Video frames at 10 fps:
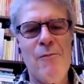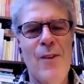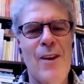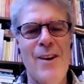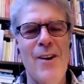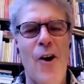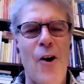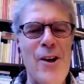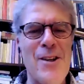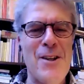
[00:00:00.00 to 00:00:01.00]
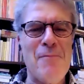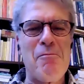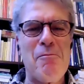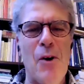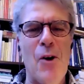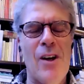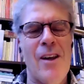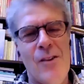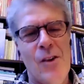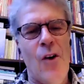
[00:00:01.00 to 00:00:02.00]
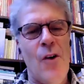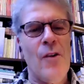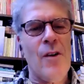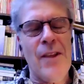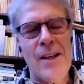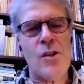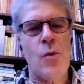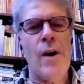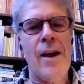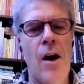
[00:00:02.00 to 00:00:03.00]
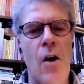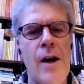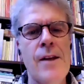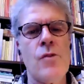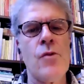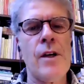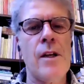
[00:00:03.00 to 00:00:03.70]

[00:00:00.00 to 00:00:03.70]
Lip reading: oriented book. So that's the way how I do it.